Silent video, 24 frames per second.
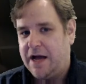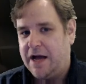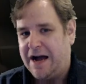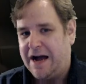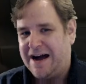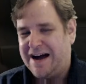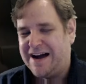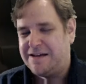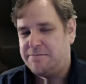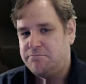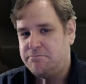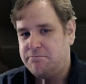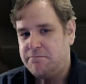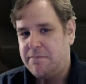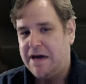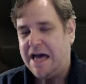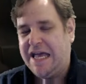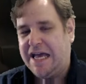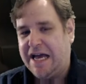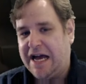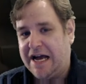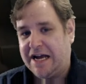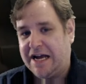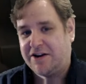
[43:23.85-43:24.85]
I
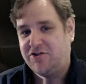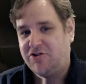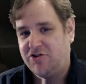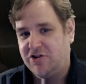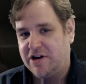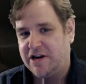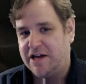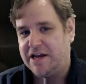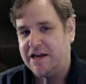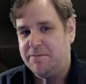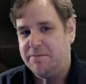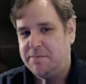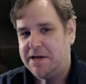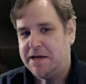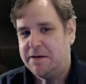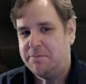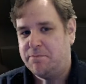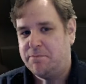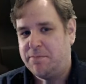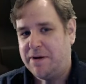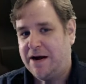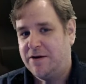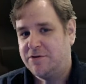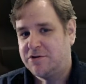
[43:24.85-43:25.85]
may actually be
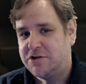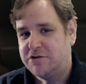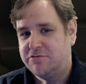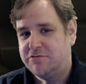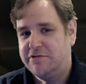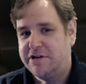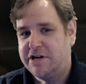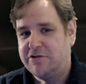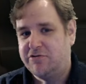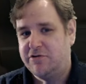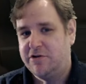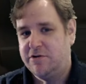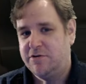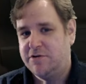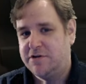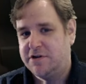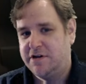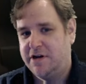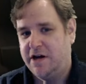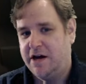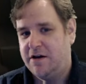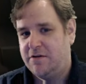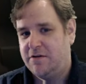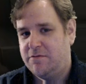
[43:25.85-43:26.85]
about to recruit a
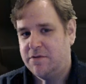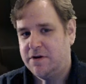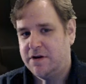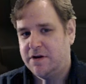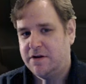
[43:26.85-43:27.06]
gnome.